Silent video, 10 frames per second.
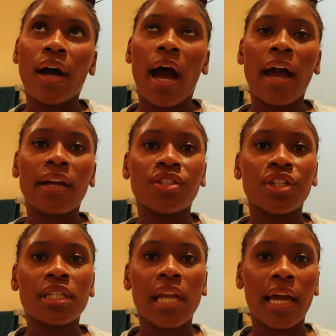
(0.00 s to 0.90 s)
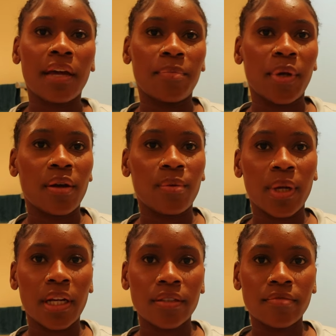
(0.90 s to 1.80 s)
I just like it better
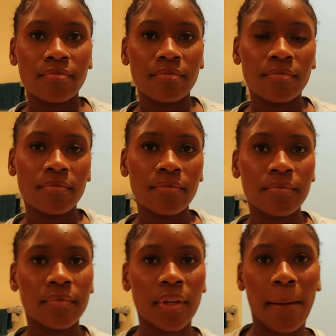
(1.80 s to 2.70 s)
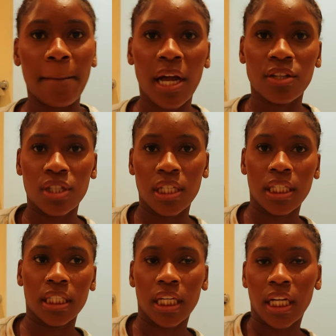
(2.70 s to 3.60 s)
when I'm
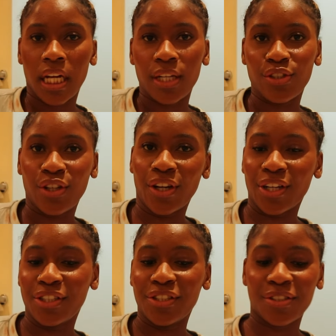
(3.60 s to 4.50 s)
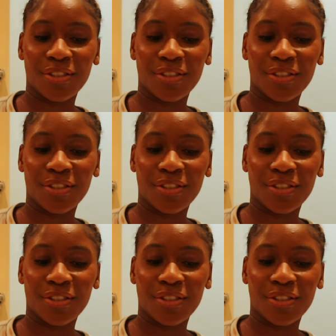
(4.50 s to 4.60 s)
actually at church.